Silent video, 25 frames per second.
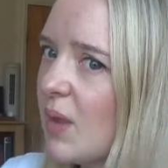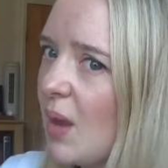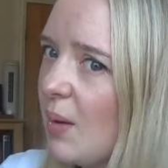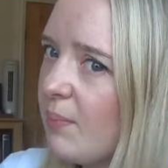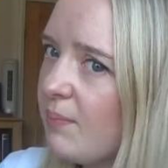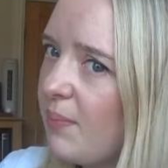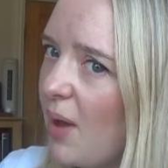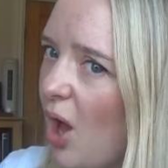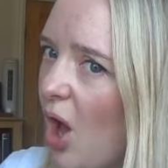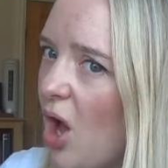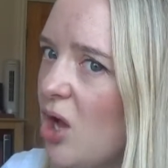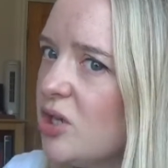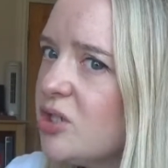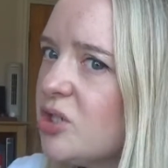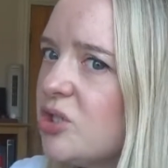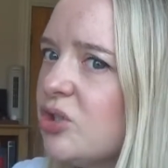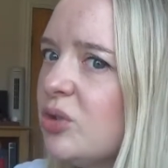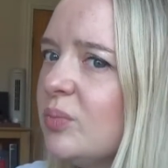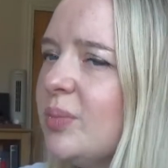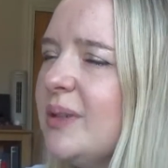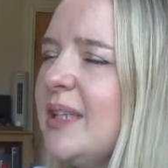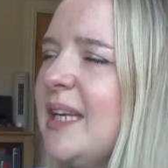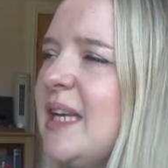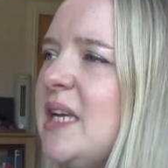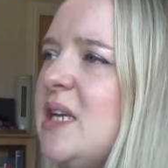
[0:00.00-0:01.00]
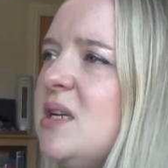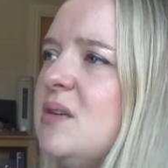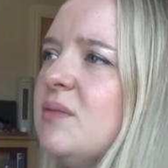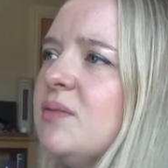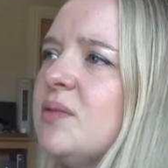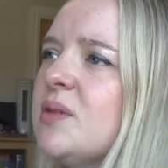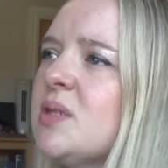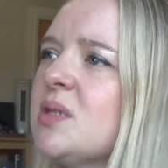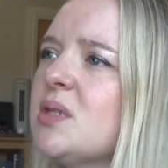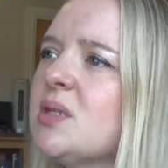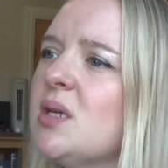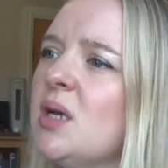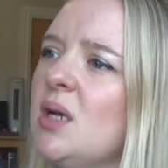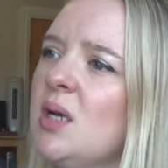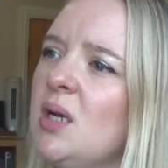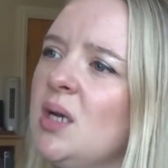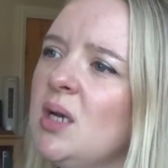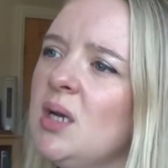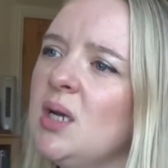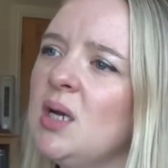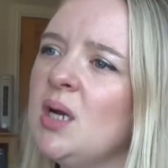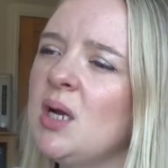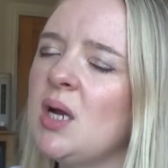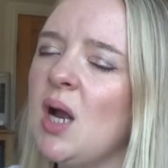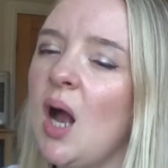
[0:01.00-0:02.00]
personal beliefs,
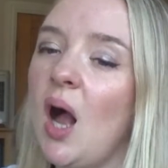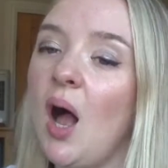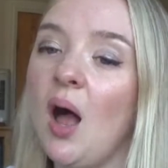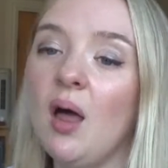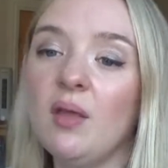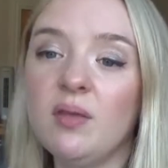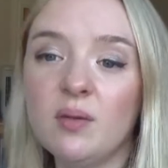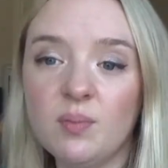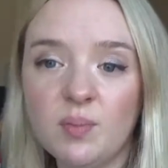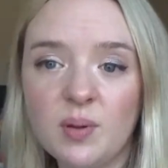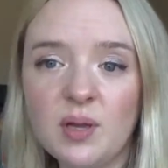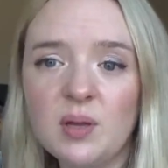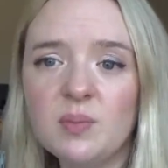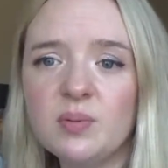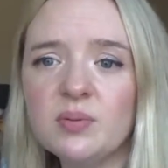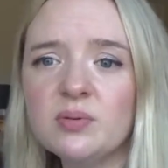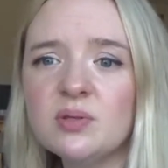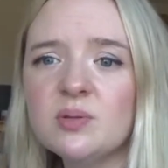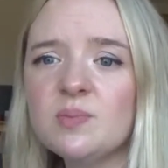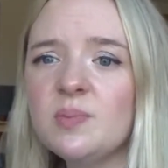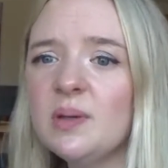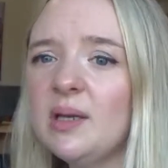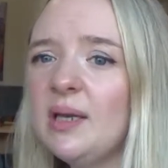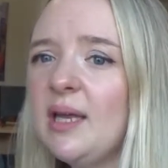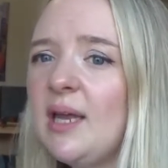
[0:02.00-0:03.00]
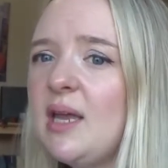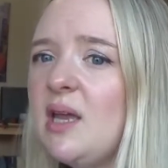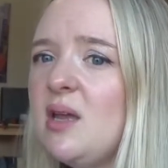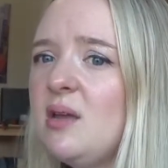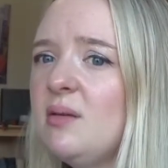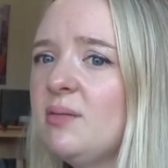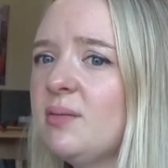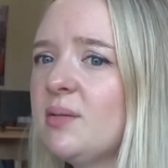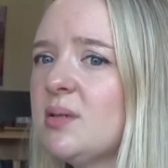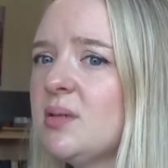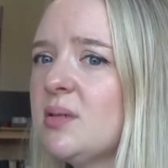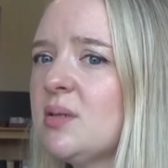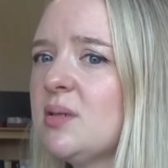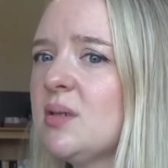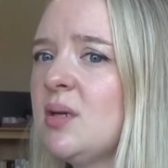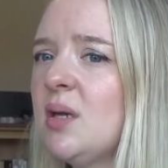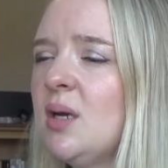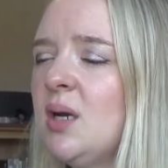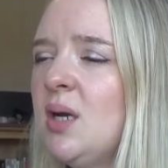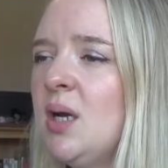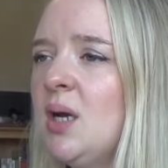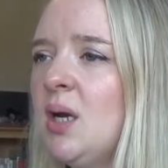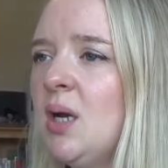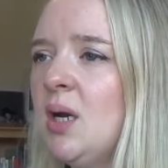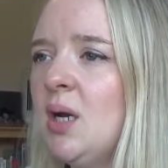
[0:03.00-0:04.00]
other people's beliefs,
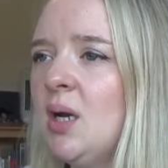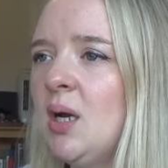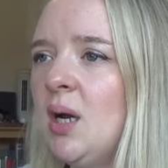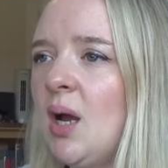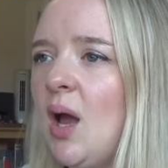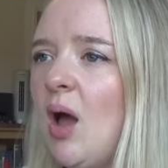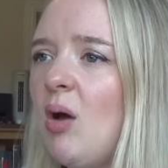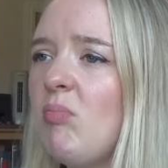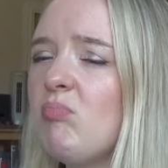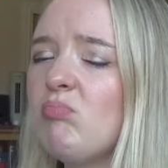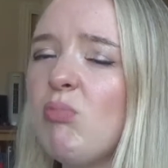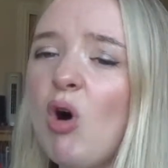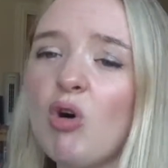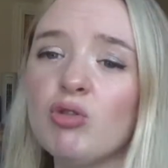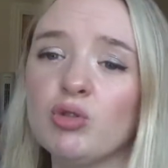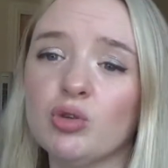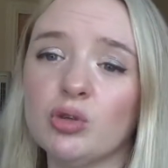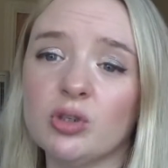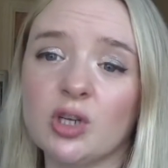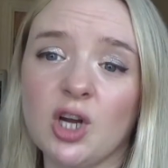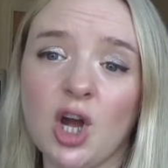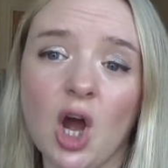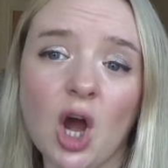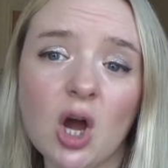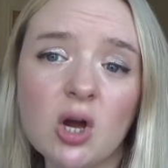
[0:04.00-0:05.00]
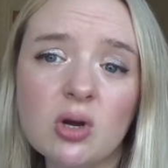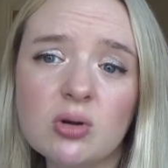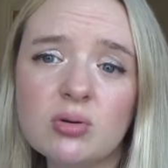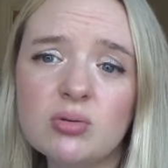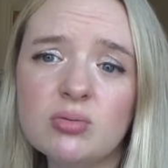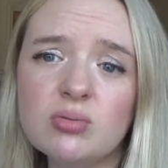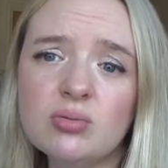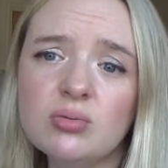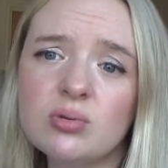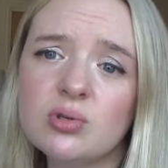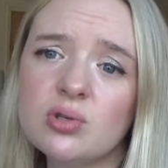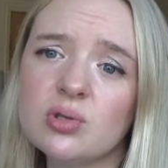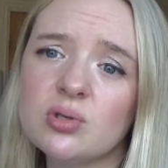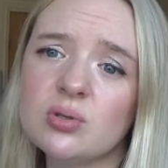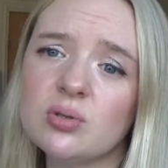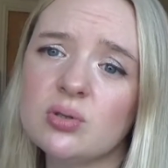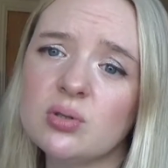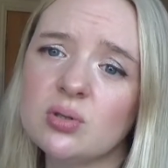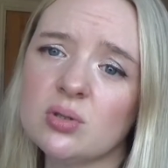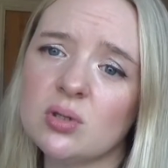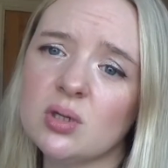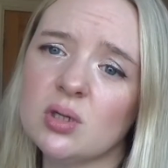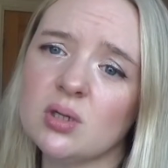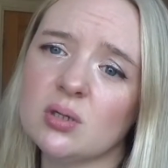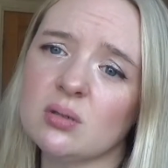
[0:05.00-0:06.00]
uh, moral
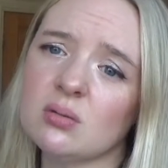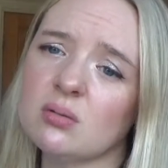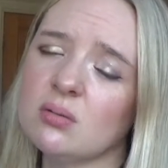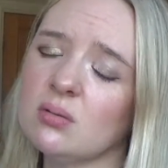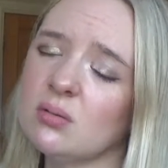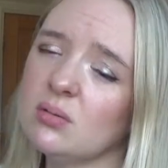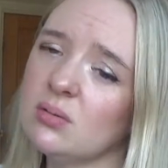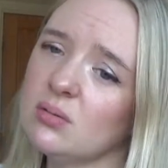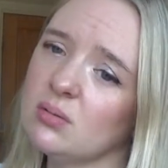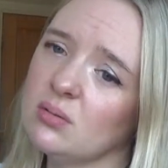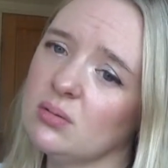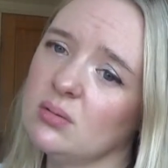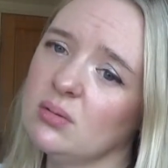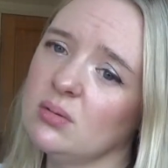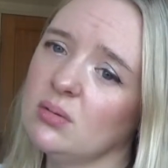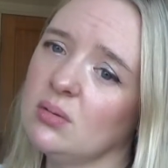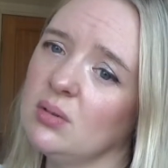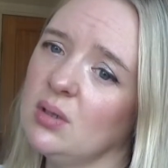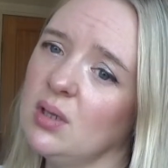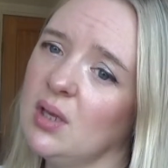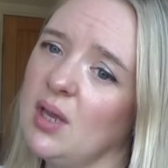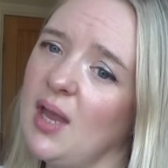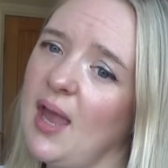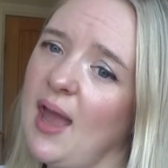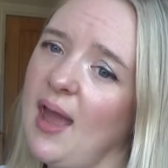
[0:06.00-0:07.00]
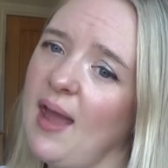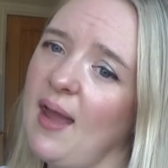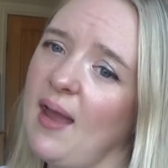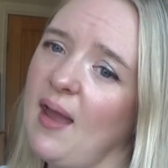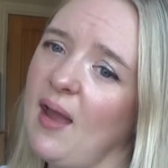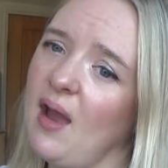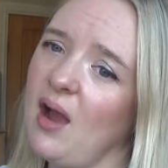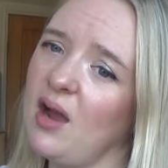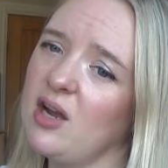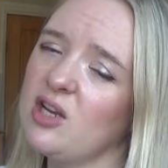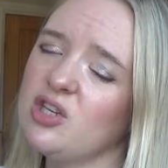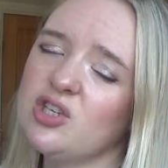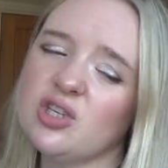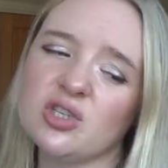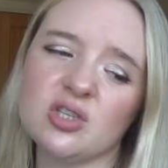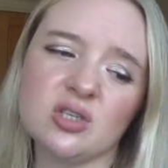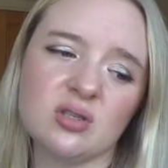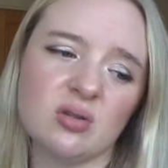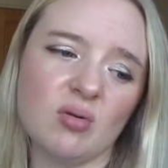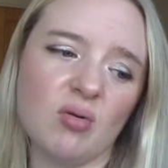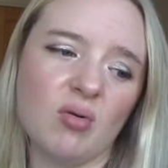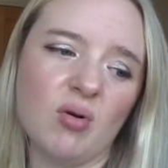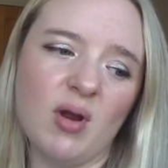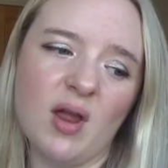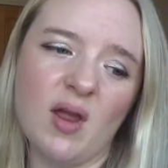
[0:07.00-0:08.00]
codes, and yeah, I just
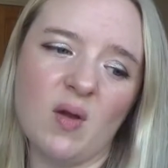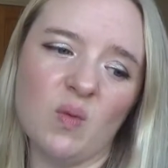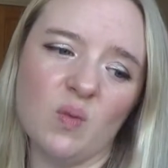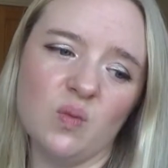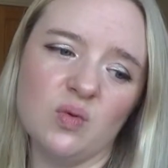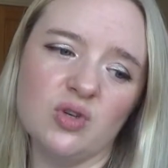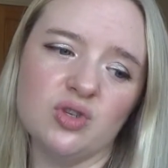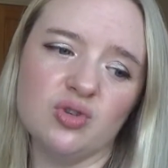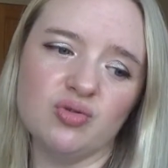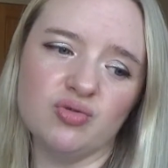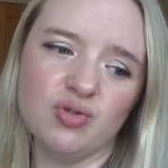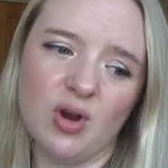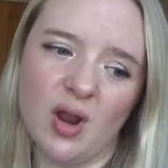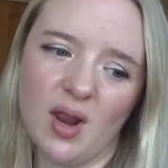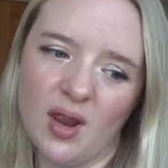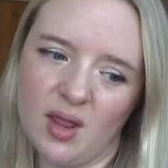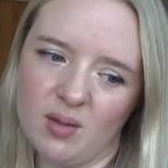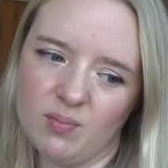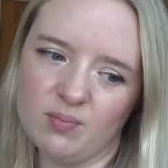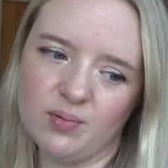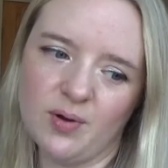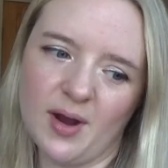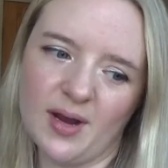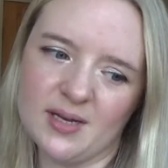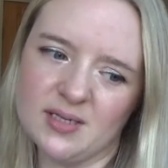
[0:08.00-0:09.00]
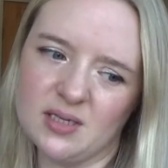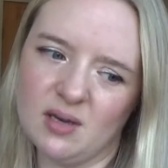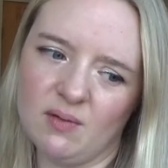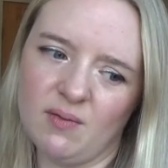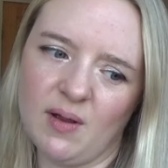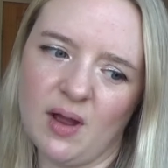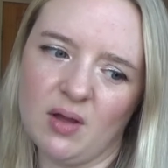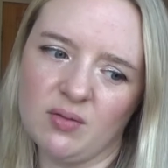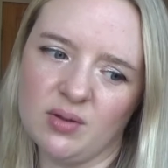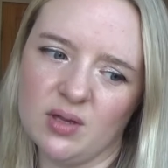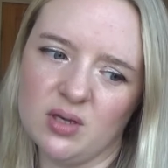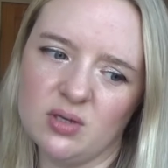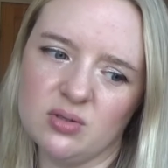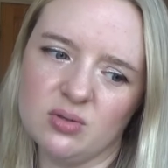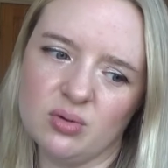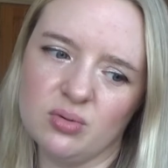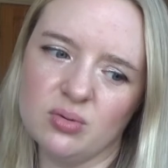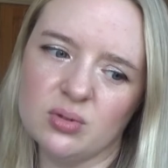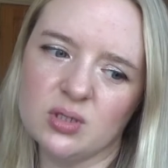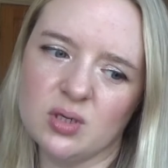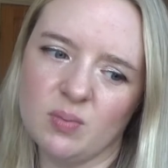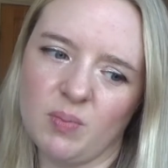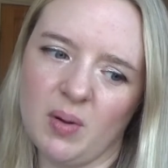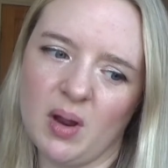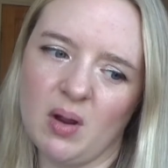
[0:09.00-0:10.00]
thought it was really impressive how they
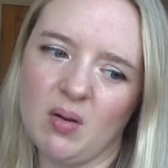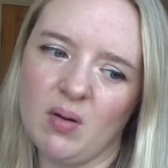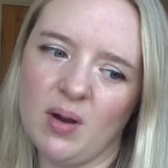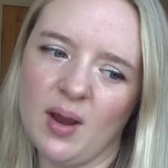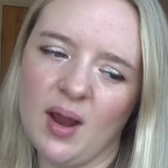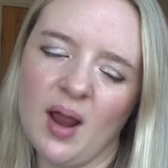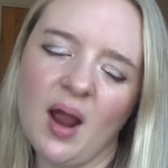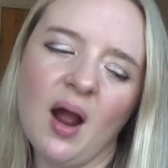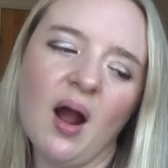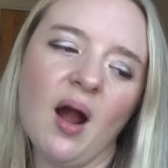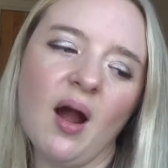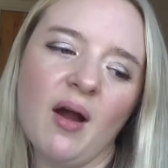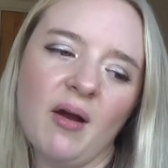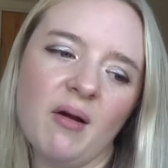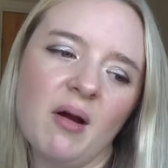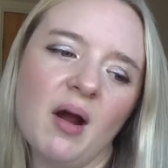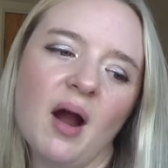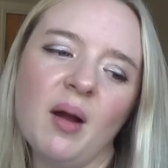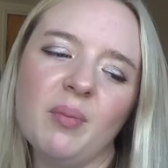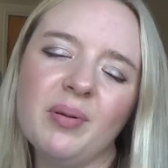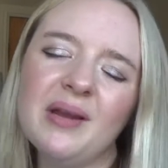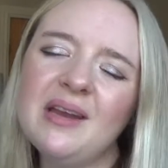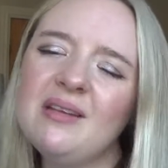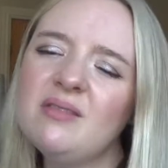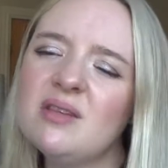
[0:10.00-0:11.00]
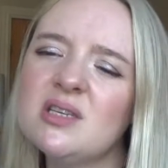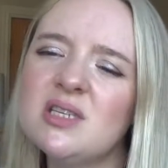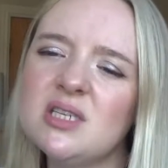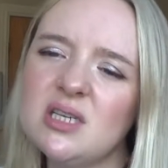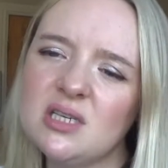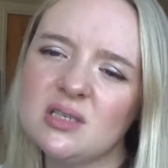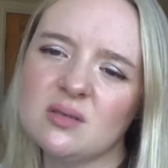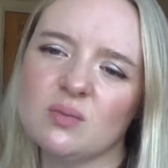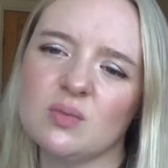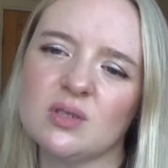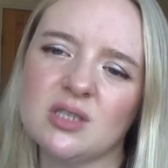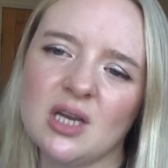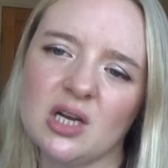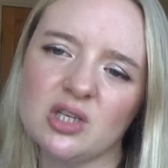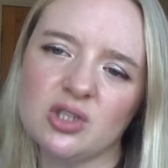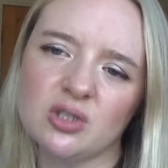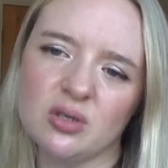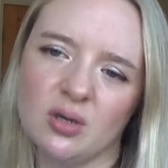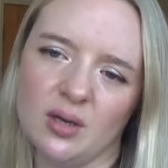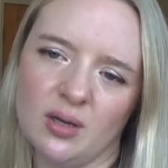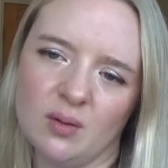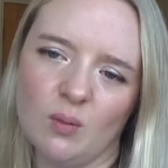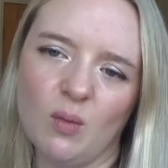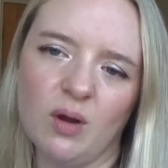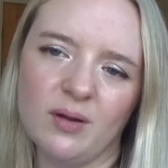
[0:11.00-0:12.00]
talked about it. I, I believe the season was
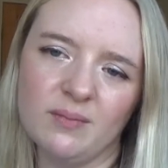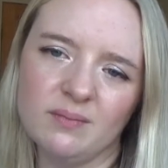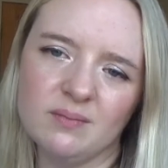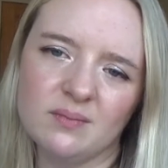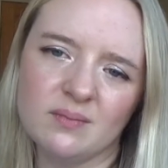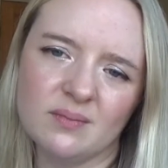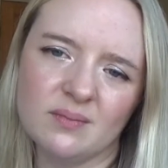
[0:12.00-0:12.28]
actually quite,